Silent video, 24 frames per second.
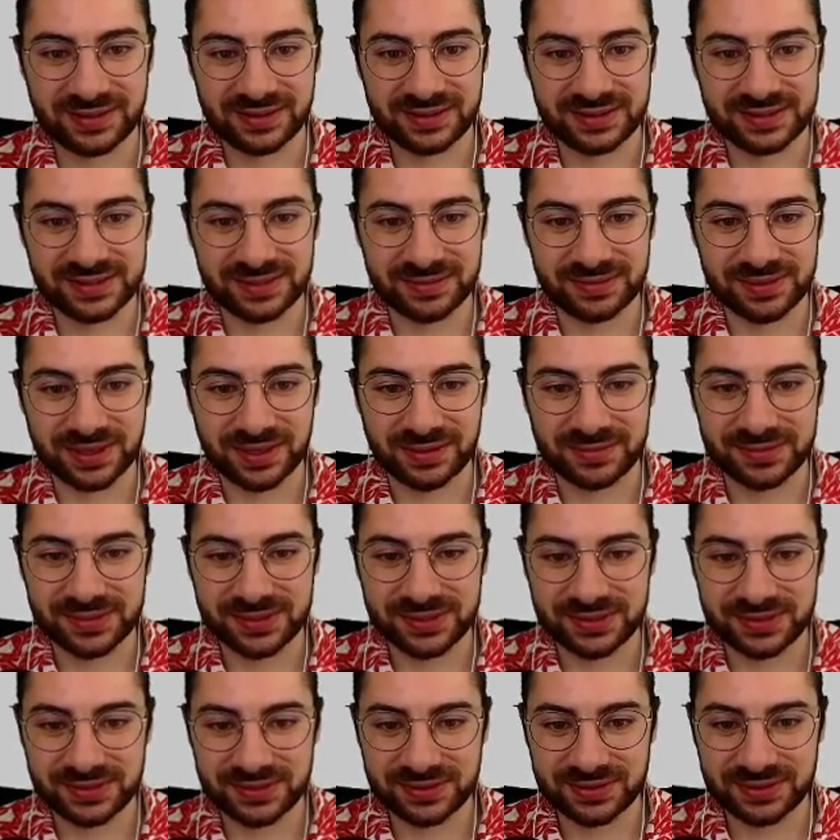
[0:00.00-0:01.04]

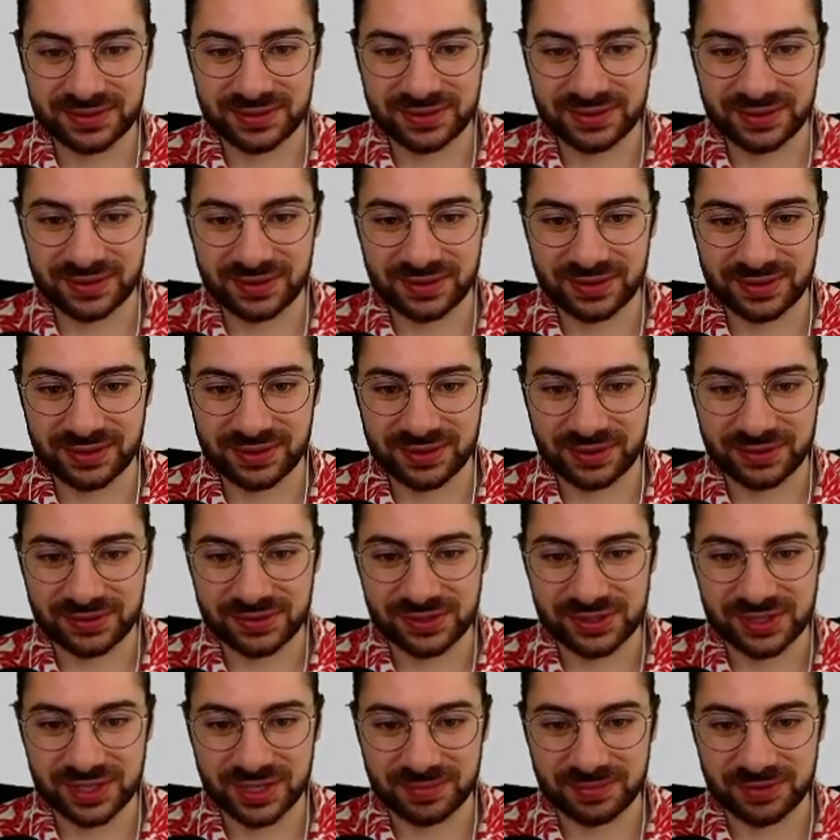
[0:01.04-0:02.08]
Sometimes those
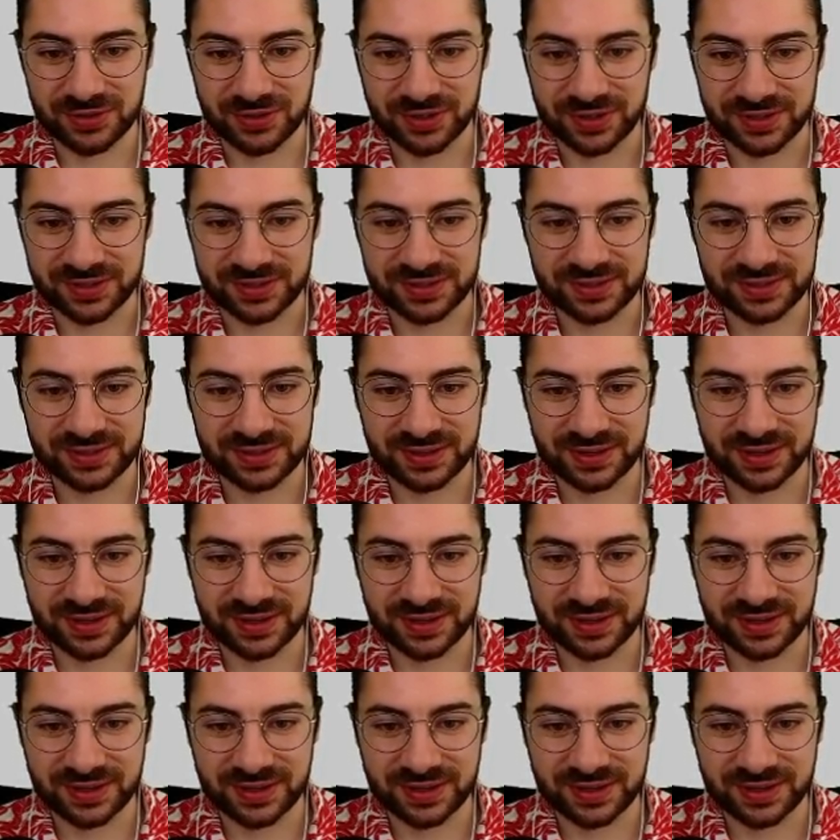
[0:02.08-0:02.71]
cheap tricks,